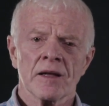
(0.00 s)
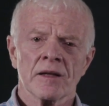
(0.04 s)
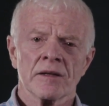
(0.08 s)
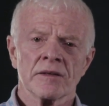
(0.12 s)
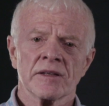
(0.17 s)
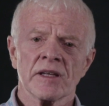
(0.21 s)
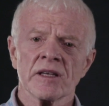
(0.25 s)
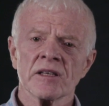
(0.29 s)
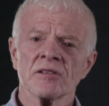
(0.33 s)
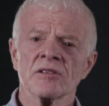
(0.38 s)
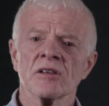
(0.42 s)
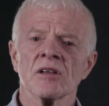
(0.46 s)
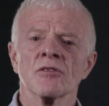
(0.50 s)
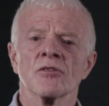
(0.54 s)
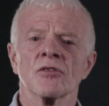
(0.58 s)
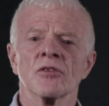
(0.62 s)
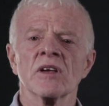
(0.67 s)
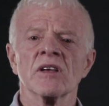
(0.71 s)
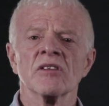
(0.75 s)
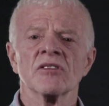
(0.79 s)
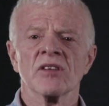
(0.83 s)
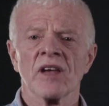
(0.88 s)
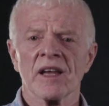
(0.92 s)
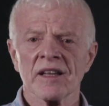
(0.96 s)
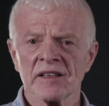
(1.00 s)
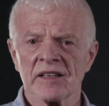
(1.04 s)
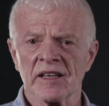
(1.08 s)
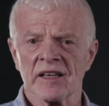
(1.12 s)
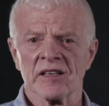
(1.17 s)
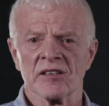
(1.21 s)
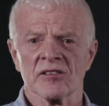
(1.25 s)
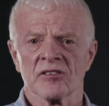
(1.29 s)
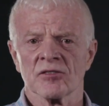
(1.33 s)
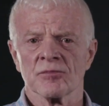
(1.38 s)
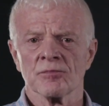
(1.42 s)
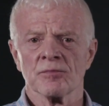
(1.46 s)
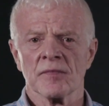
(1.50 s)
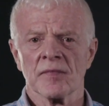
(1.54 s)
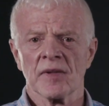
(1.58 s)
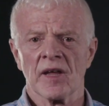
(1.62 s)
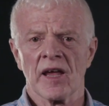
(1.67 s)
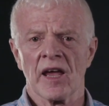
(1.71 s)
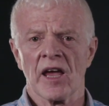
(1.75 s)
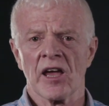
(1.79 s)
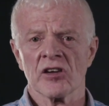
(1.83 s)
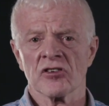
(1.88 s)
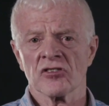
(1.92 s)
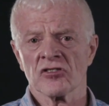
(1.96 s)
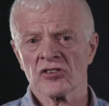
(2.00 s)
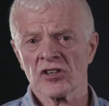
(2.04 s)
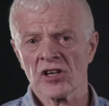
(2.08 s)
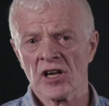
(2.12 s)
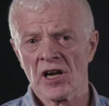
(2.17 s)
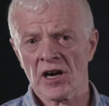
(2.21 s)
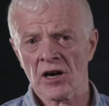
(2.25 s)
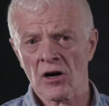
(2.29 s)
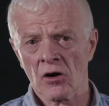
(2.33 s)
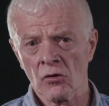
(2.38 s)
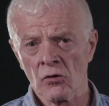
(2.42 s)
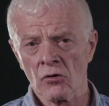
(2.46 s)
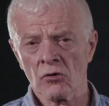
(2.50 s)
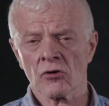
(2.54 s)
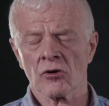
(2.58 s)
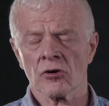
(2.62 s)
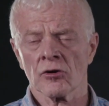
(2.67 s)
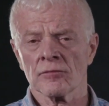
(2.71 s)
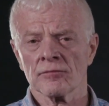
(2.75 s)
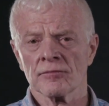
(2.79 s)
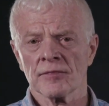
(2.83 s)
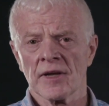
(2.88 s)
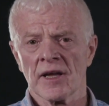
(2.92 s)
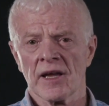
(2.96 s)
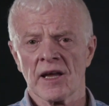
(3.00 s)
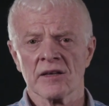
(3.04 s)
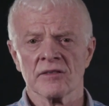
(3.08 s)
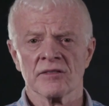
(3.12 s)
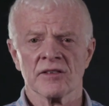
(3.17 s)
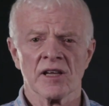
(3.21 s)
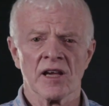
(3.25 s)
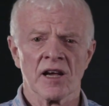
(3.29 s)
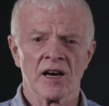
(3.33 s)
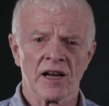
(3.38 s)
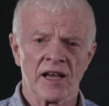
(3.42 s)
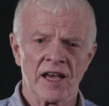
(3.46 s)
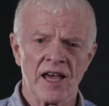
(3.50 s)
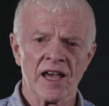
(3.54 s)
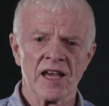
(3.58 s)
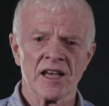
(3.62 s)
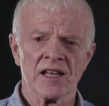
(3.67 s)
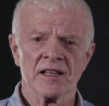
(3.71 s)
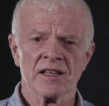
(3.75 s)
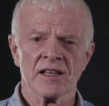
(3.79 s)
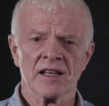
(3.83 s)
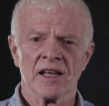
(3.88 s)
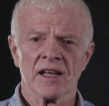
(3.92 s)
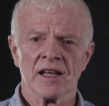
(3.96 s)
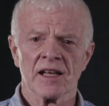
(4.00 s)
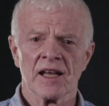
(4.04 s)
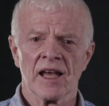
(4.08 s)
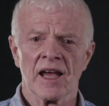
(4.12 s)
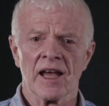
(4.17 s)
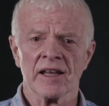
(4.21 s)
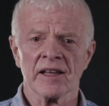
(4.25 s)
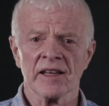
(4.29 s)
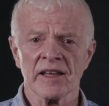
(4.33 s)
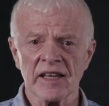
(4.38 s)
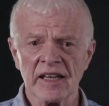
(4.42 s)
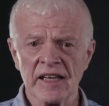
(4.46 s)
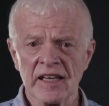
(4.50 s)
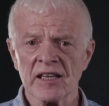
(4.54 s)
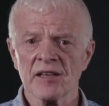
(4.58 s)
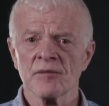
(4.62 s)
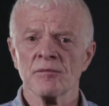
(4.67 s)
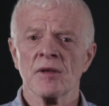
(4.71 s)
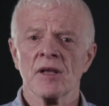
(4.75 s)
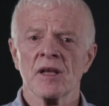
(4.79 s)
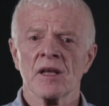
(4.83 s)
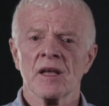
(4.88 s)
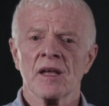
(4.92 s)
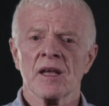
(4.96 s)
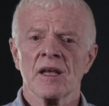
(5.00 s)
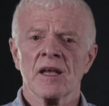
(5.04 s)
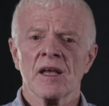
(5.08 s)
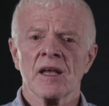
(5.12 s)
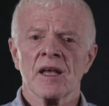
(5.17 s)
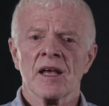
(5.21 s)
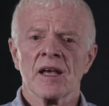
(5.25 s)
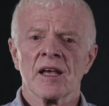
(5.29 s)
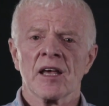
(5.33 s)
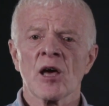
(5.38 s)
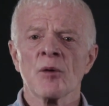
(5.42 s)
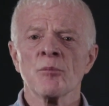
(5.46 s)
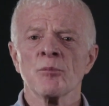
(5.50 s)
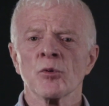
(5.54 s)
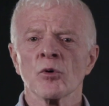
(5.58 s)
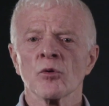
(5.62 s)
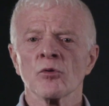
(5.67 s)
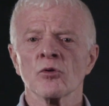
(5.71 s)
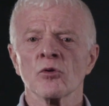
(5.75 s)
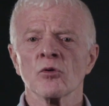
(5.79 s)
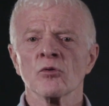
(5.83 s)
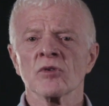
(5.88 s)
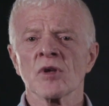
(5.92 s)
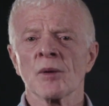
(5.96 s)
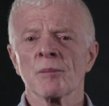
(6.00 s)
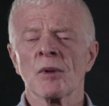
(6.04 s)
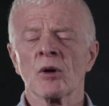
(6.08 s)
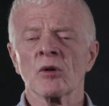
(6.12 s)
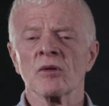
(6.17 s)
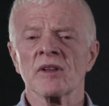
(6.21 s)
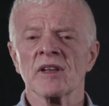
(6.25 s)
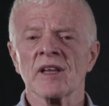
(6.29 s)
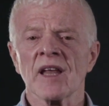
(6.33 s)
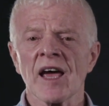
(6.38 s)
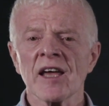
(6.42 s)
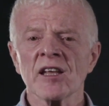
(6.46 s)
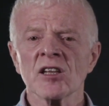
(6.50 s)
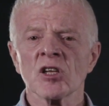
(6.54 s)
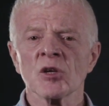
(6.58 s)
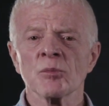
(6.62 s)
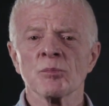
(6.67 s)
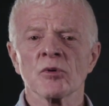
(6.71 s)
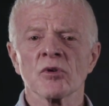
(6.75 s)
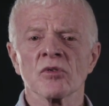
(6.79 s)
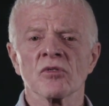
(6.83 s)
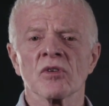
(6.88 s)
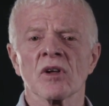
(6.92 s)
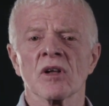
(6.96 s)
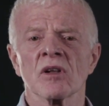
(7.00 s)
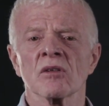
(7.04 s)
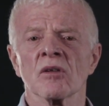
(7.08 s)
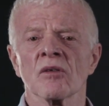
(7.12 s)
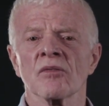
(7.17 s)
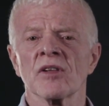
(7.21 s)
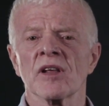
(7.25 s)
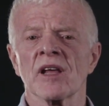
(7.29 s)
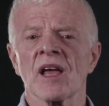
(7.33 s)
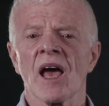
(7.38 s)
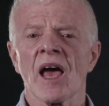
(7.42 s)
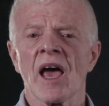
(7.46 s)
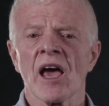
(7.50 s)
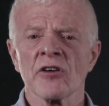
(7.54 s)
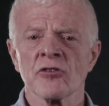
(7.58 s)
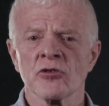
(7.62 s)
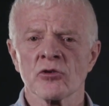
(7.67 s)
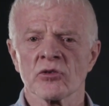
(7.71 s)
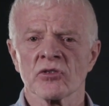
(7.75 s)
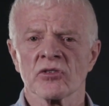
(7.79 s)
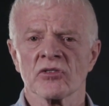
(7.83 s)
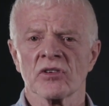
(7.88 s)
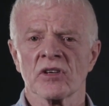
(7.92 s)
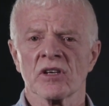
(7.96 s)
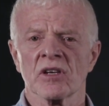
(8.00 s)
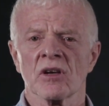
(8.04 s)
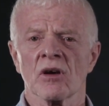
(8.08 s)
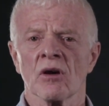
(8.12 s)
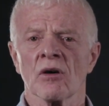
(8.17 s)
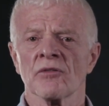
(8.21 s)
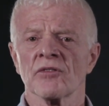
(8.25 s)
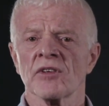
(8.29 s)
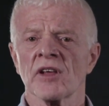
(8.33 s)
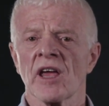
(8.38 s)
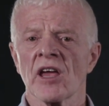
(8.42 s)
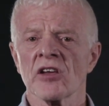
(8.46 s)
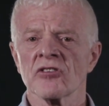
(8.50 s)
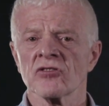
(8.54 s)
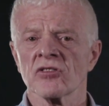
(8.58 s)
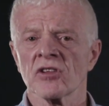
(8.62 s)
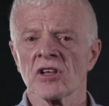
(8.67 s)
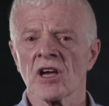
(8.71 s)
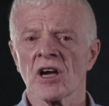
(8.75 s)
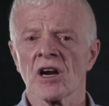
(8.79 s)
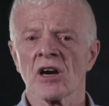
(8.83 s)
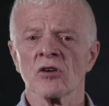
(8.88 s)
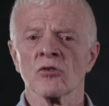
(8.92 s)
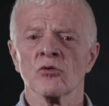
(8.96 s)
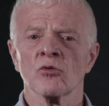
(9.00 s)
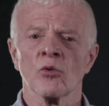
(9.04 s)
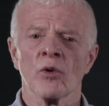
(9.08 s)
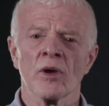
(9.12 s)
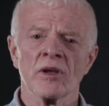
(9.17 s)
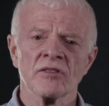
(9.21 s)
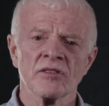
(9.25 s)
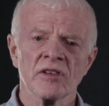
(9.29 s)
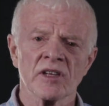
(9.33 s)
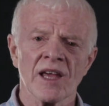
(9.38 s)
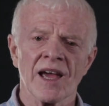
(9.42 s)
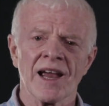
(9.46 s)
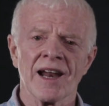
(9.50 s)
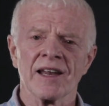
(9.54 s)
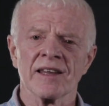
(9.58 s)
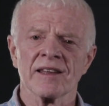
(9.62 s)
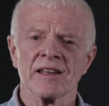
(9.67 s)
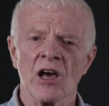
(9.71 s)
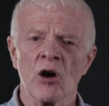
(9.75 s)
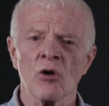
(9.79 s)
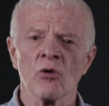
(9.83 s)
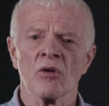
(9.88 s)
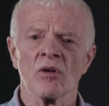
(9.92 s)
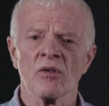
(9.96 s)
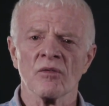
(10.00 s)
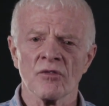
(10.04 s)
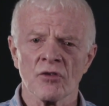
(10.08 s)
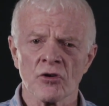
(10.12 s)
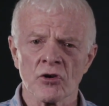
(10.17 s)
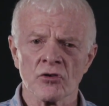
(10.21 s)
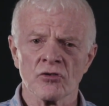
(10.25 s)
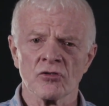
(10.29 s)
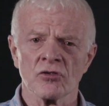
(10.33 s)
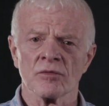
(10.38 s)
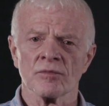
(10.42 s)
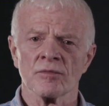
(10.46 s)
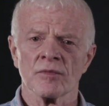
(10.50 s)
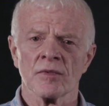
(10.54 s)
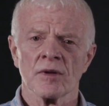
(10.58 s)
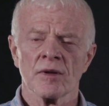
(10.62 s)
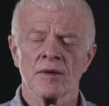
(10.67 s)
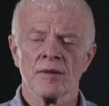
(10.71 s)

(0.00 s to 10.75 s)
These three settings, HDR look, SDR gain, and knee, can produce about 90% of the accuracy of the HDR to SDR down conversion.